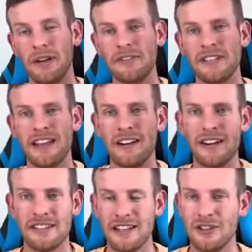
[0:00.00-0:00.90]
standard
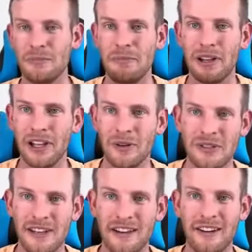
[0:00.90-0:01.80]
as I do below
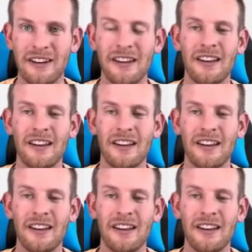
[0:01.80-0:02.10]
standard.